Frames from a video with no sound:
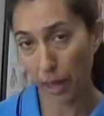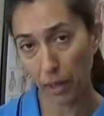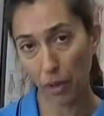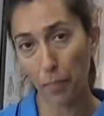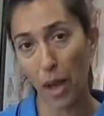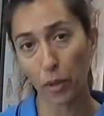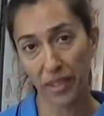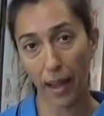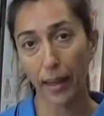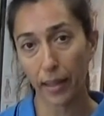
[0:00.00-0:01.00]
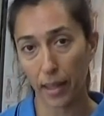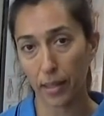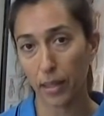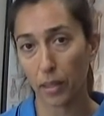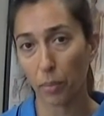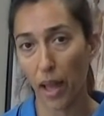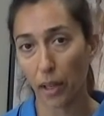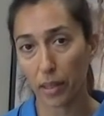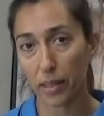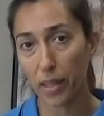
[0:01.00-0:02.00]
of amount of tightness in the
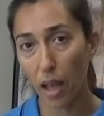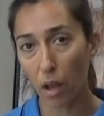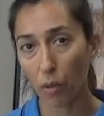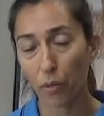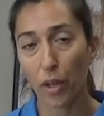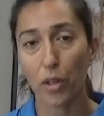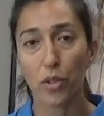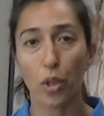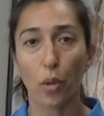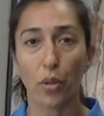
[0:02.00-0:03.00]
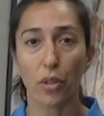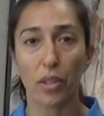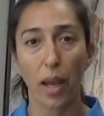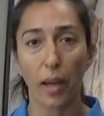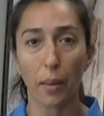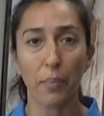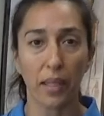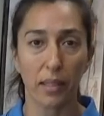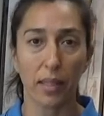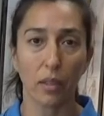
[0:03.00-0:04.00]
bladder itself, so there's not a
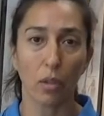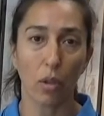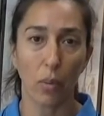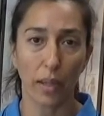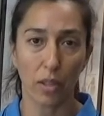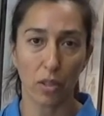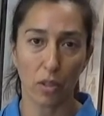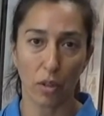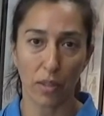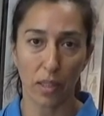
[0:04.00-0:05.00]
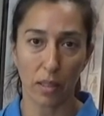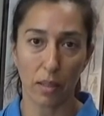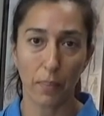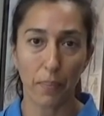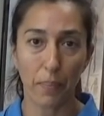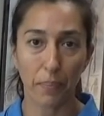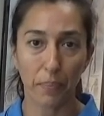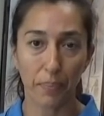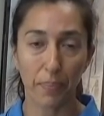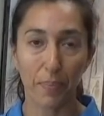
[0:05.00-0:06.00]
mixed signal going to the nervous system.
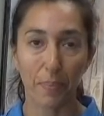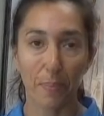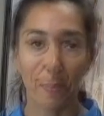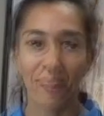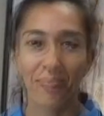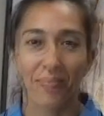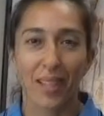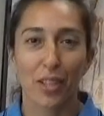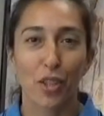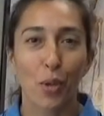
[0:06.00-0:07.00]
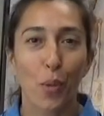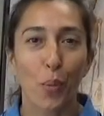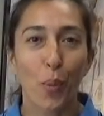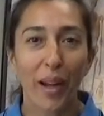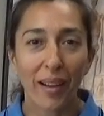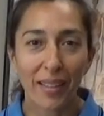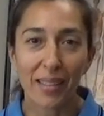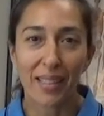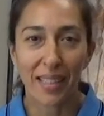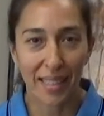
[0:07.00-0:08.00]
So where
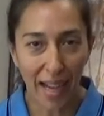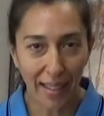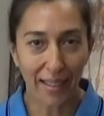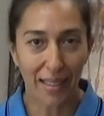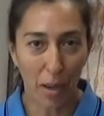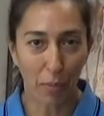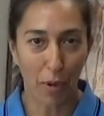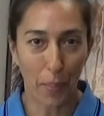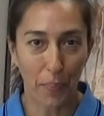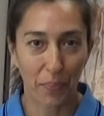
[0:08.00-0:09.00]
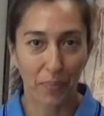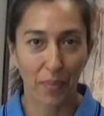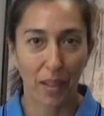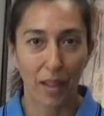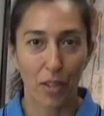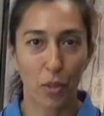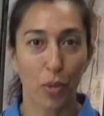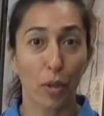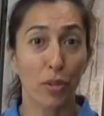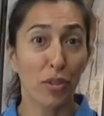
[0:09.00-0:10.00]
does this tightness come from? So
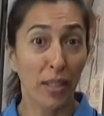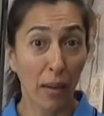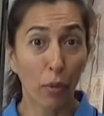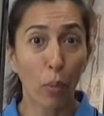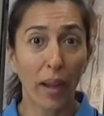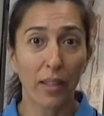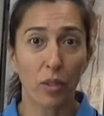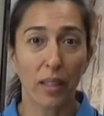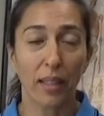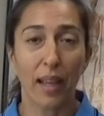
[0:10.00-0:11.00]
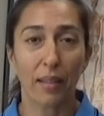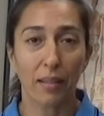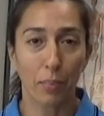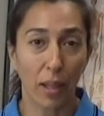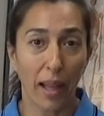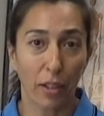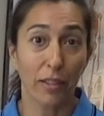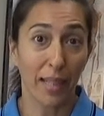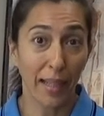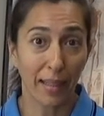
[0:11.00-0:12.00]
there are several ways you can get
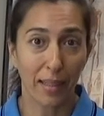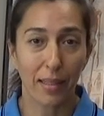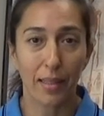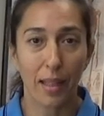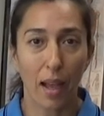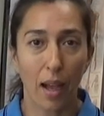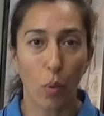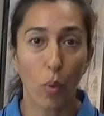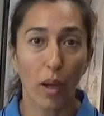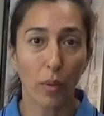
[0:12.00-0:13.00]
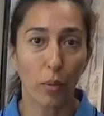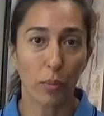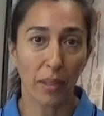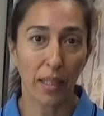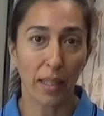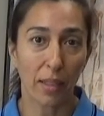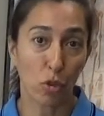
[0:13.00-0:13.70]
bladder tightness. One would be